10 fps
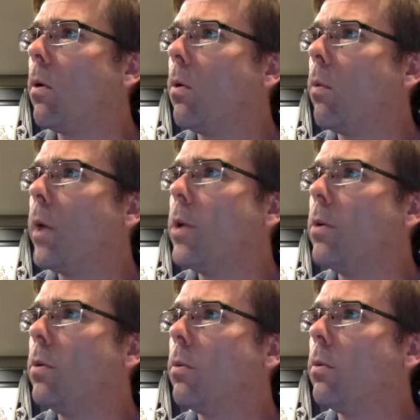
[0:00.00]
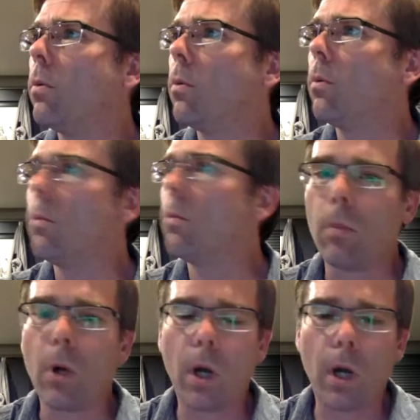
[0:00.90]
when you,
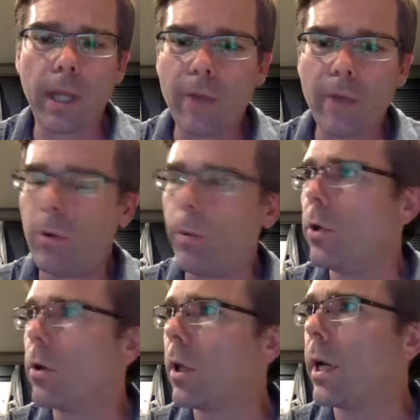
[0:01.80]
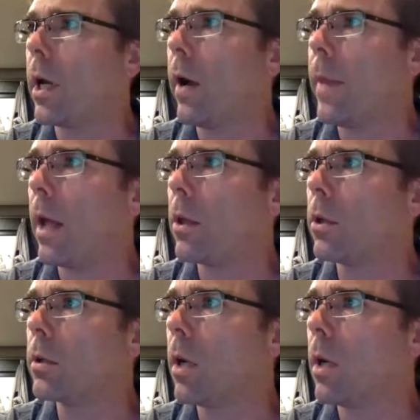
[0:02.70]
Kevin, when you click on that
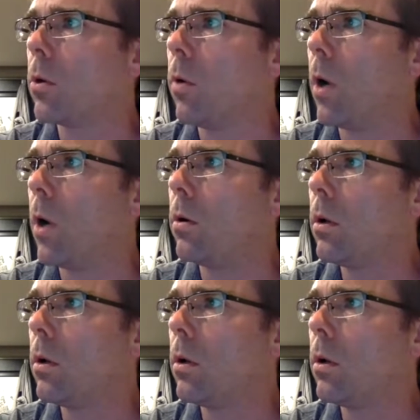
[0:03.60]
little double quote,